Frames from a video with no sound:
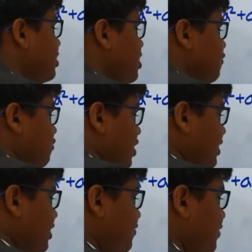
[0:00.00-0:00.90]
for
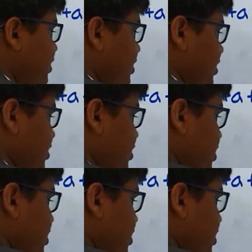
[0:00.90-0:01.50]
writing 1 here,